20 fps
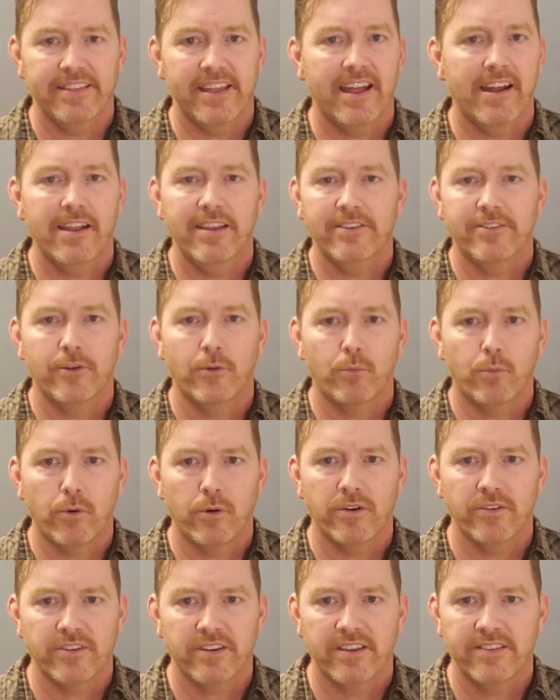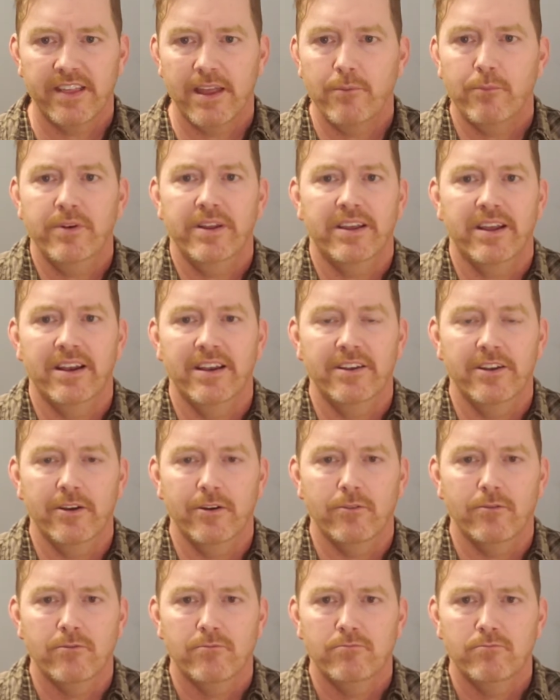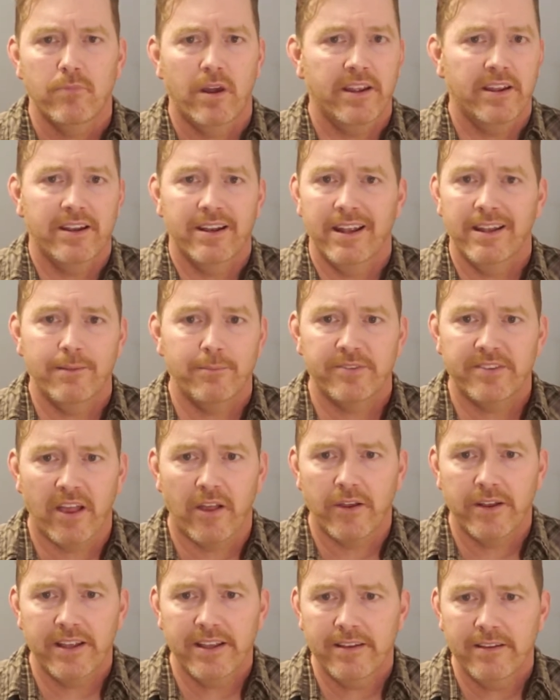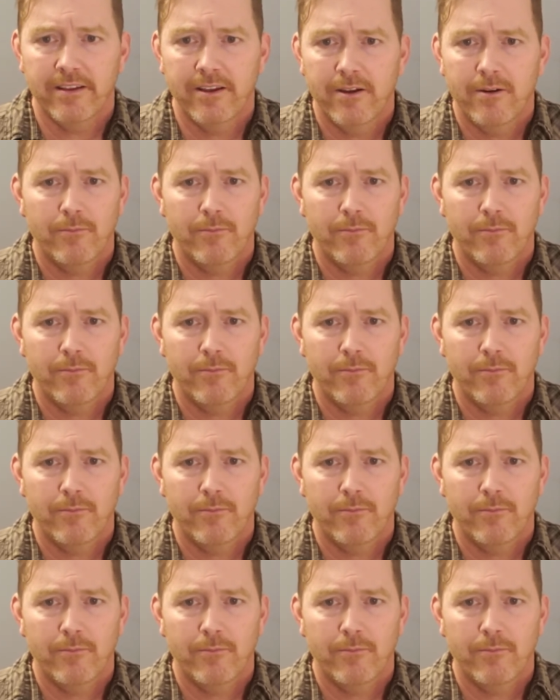That is the worst, because then what are you going to do? Are you going to end up selling it?